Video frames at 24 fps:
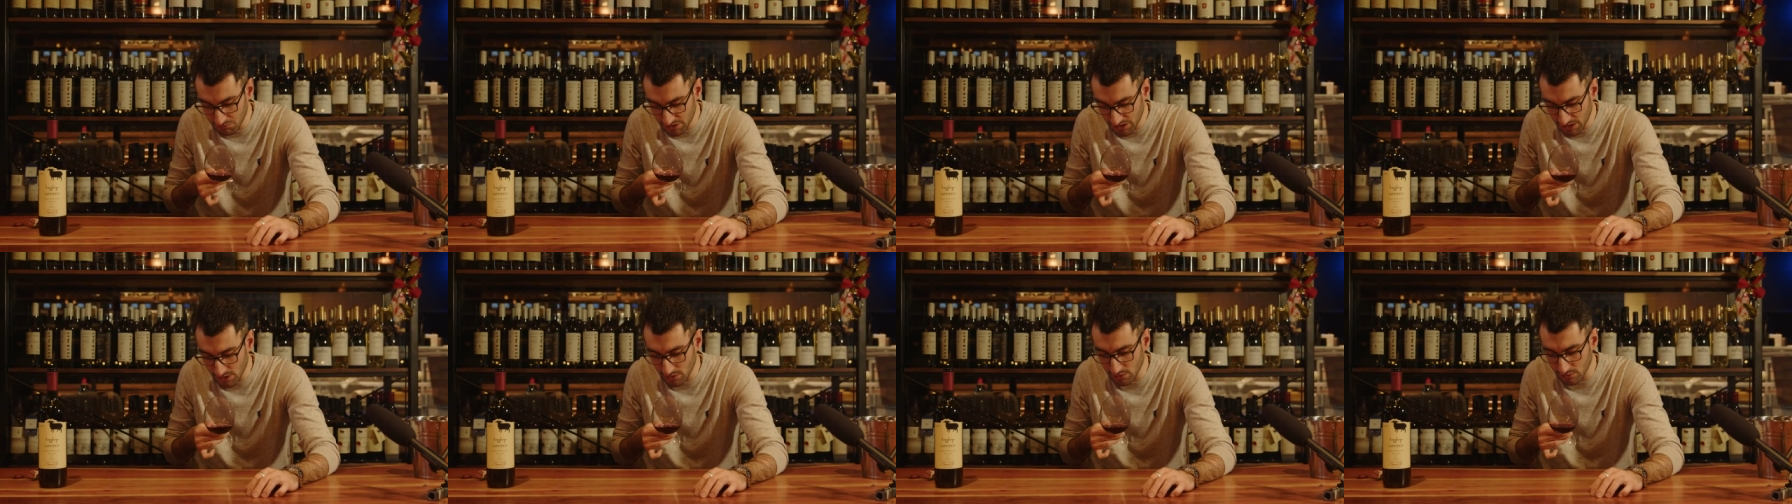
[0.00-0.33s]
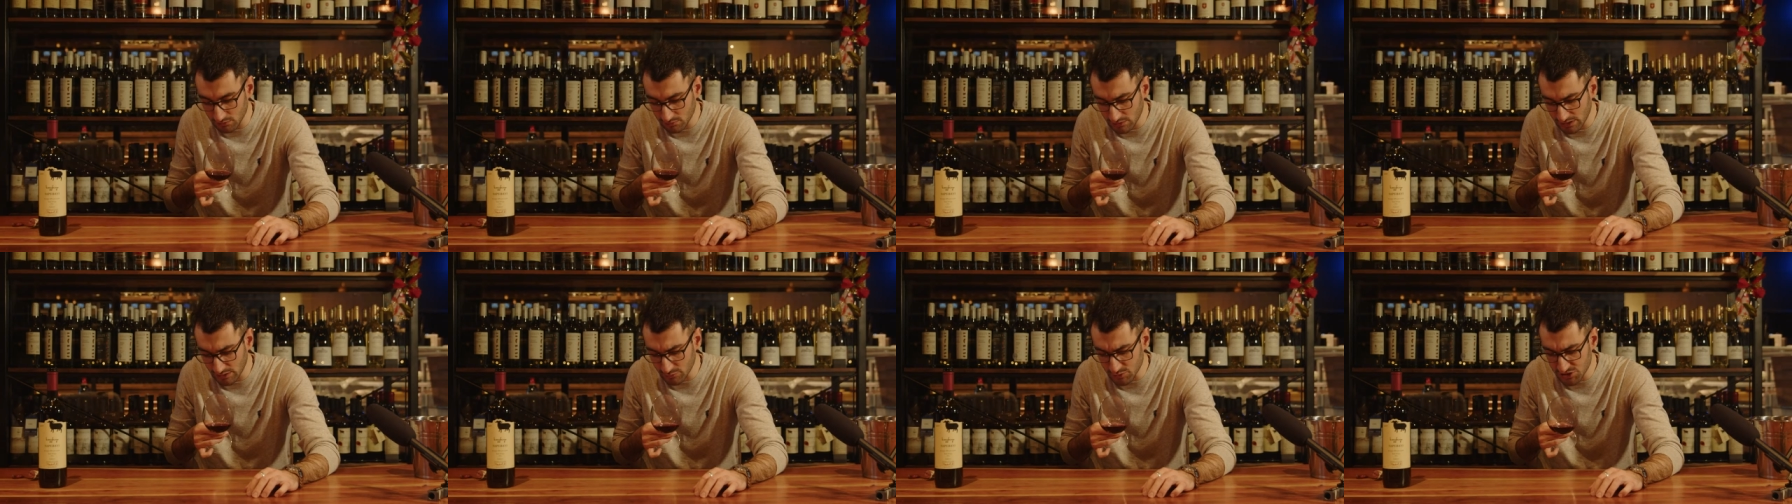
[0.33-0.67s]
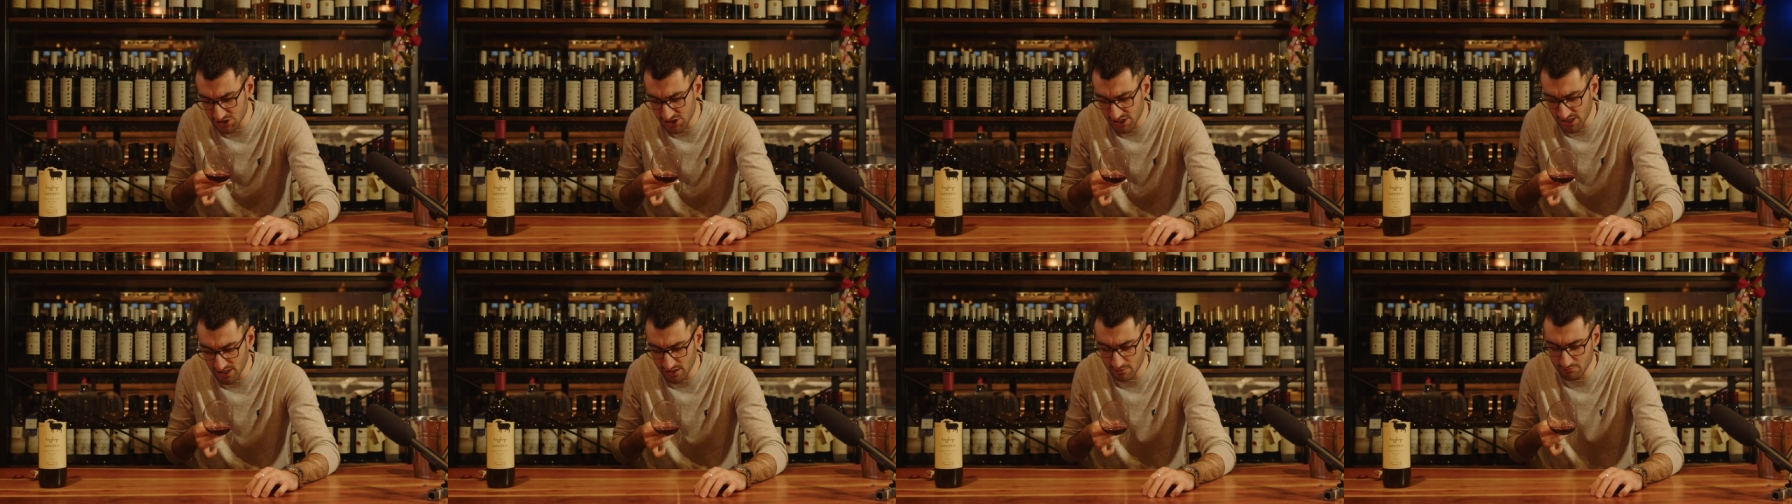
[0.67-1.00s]
yeah, I would
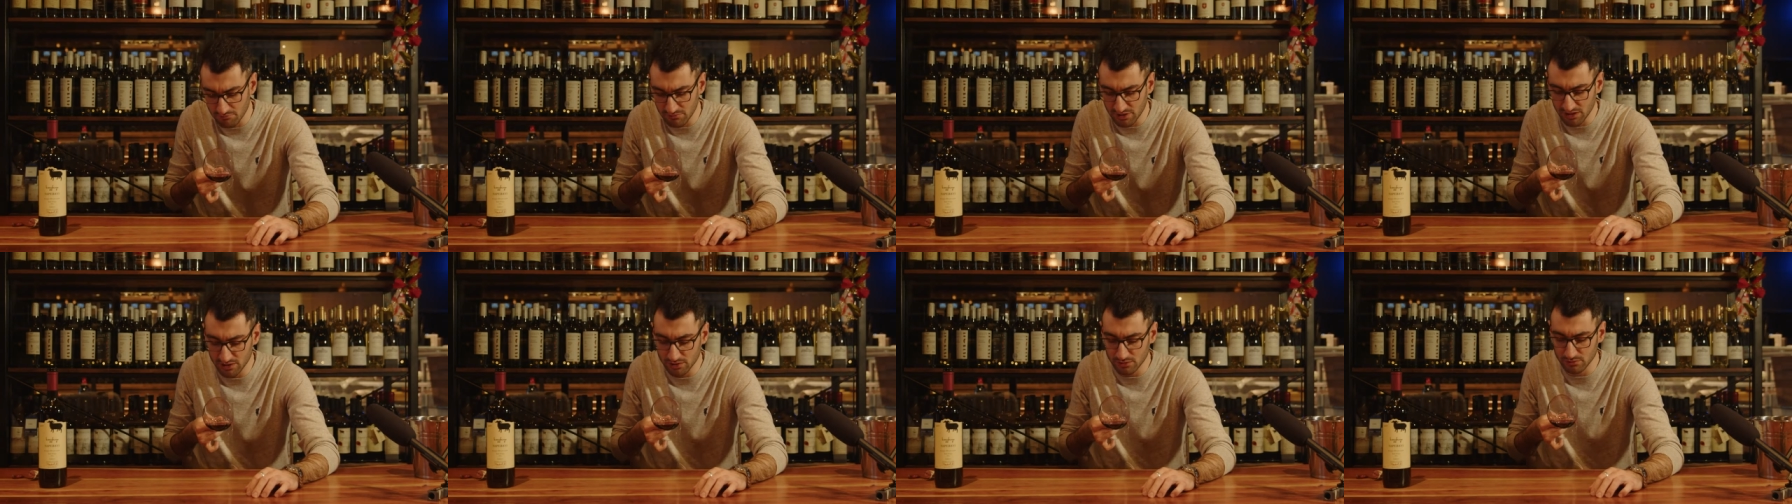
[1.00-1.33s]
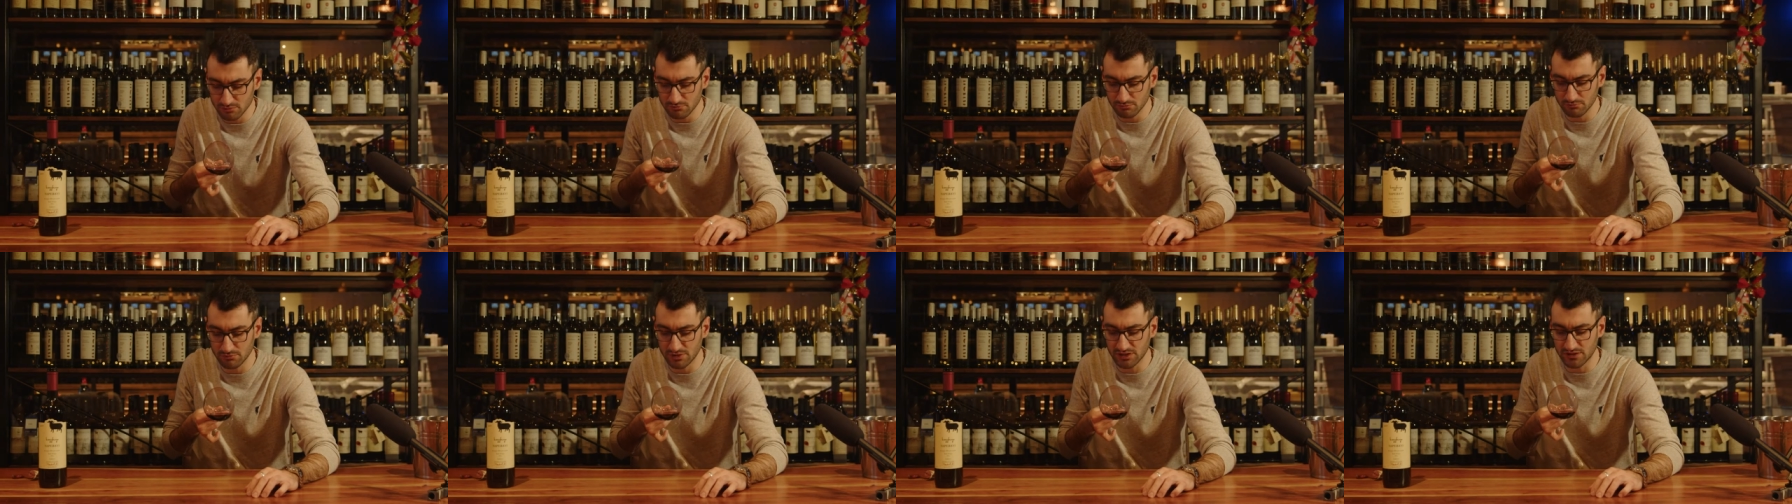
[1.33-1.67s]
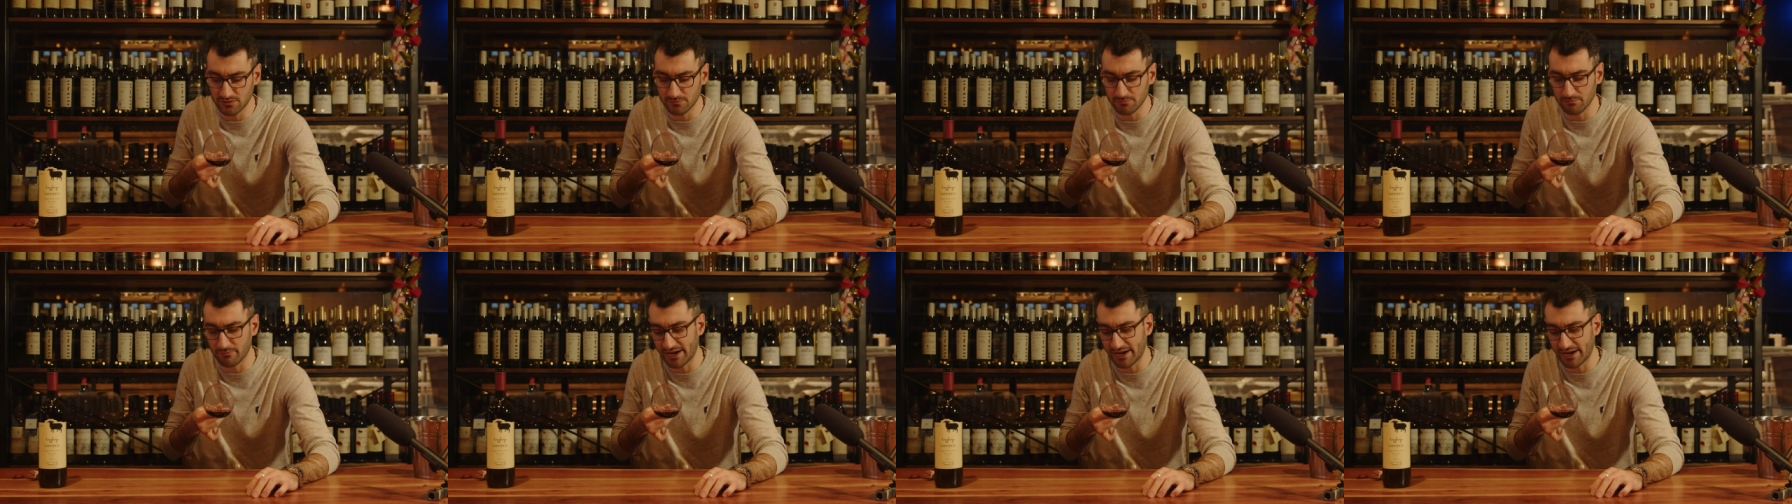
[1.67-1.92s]
say medium, medium